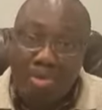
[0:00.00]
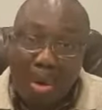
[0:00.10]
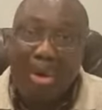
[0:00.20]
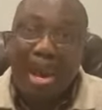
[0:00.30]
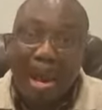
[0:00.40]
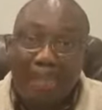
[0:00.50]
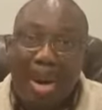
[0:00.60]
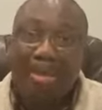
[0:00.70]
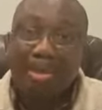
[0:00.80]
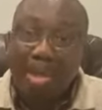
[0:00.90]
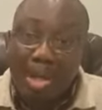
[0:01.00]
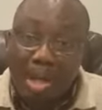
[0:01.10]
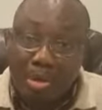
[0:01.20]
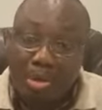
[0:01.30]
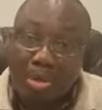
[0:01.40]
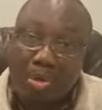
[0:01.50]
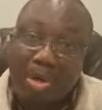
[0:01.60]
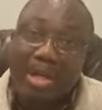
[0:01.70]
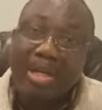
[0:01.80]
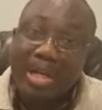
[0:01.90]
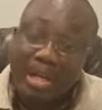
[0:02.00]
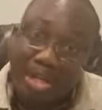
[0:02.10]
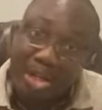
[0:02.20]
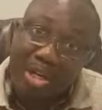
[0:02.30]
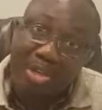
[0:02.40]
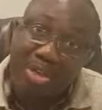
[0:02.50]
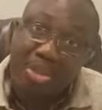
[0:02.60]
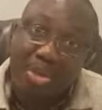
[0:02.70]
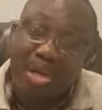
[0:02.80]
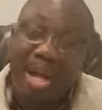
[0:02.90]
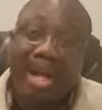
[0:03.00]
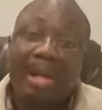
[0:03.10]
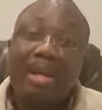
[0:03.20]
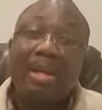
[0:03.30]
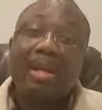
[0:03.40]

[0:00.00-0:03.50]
Talk about enthroning a transitional